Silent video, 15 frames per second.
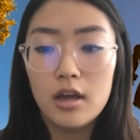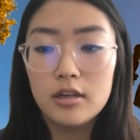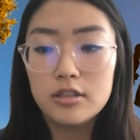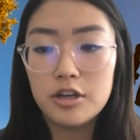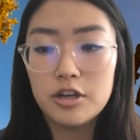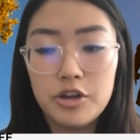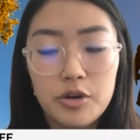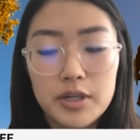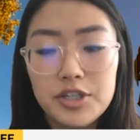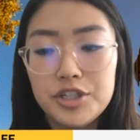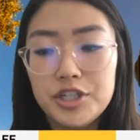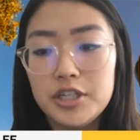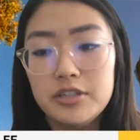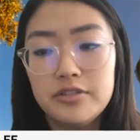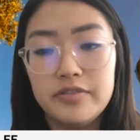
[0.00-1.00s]
So
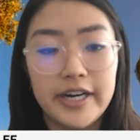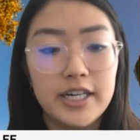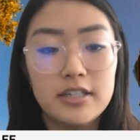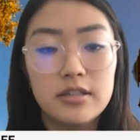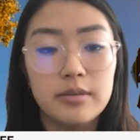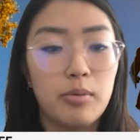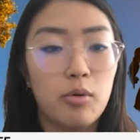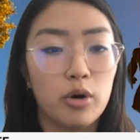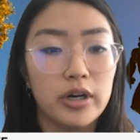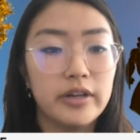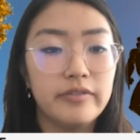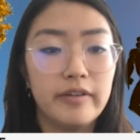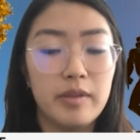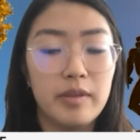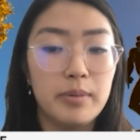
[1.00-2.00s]
USG is very
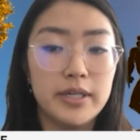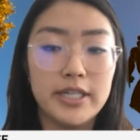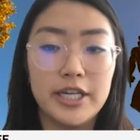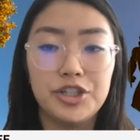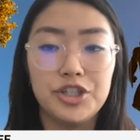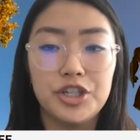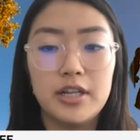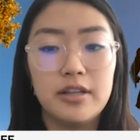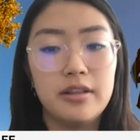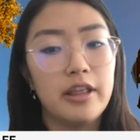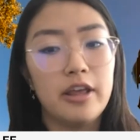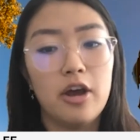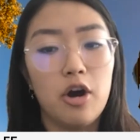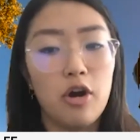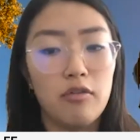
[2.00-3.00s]
supportive of the petition and
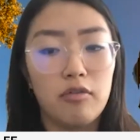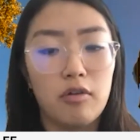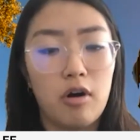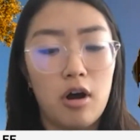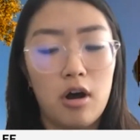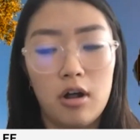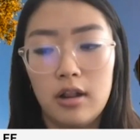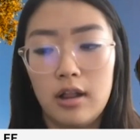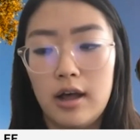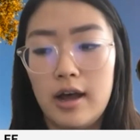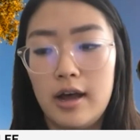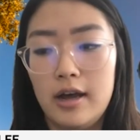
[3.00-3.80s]
the overall